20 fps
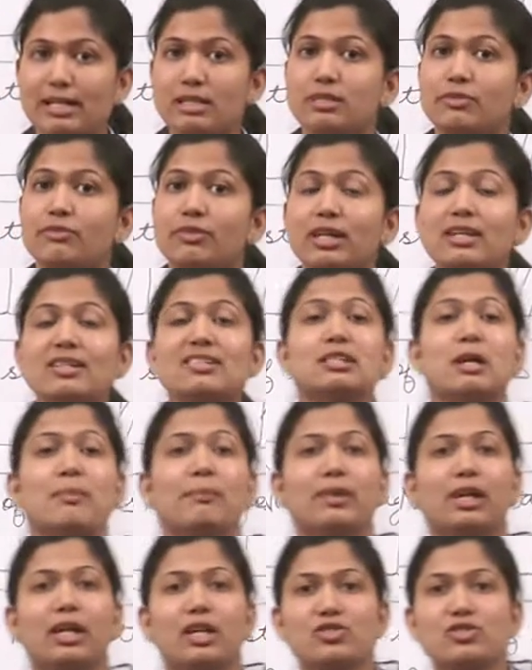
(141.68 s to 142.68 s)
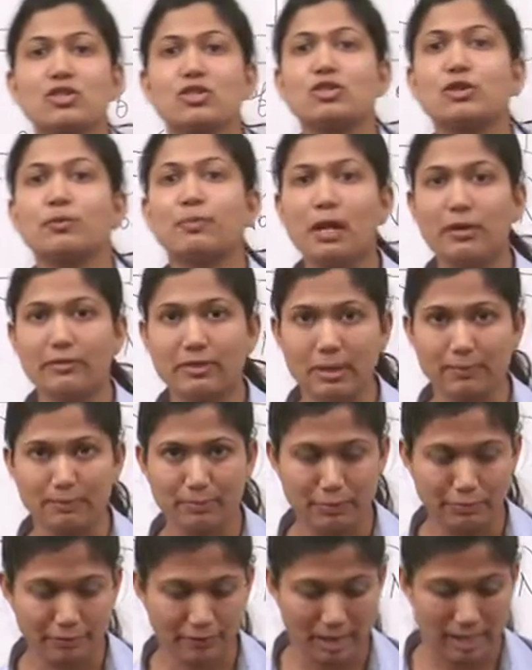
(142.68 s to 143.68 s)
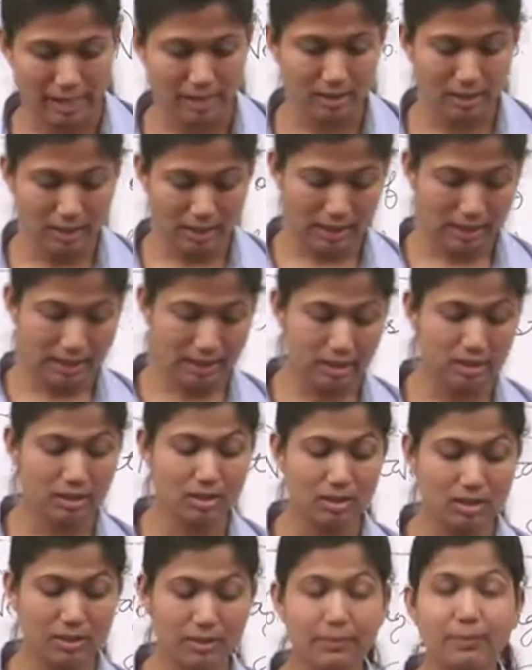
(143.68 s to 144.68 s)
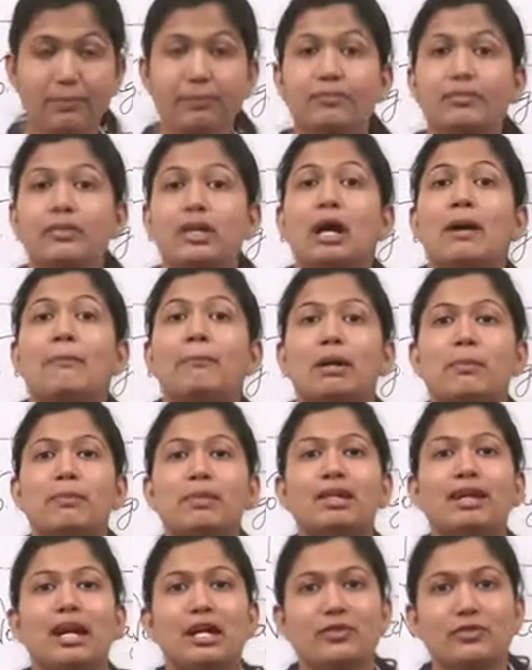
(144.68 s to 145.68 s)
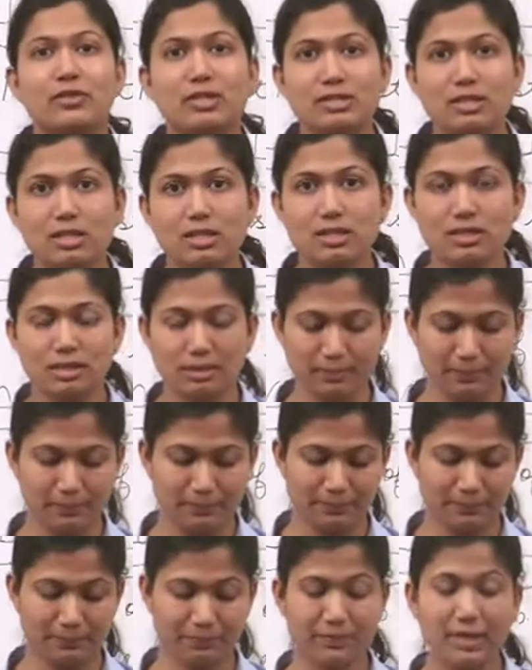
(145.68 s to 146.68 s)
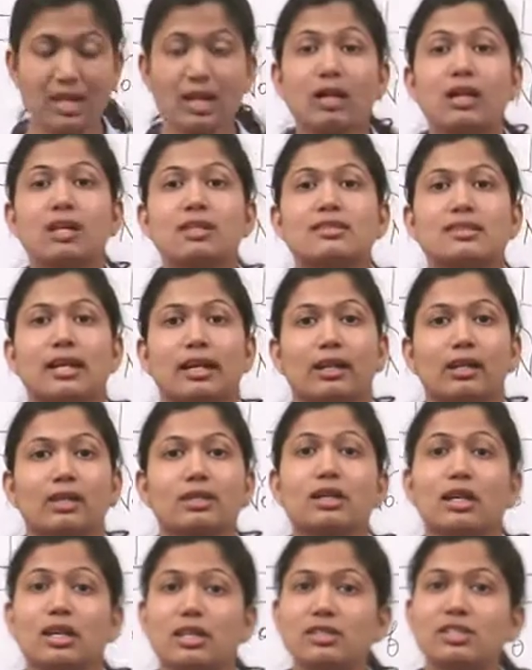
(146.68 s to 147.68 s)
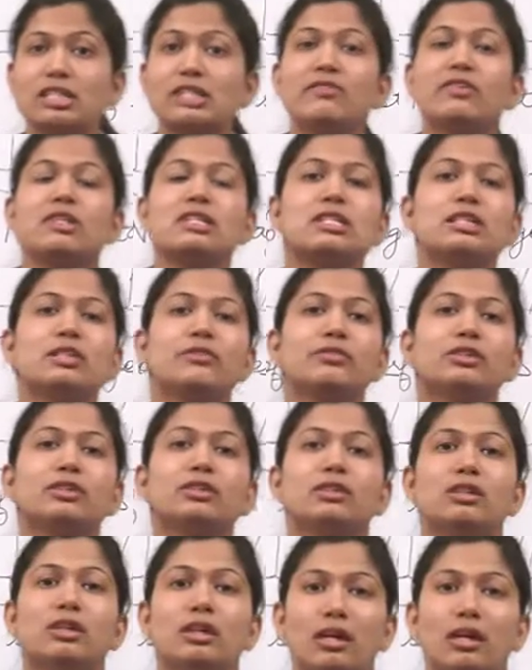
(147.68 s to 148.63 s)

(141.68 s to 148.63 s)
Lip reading: various applications of power amplifier in public address system. Second, in TV receiver,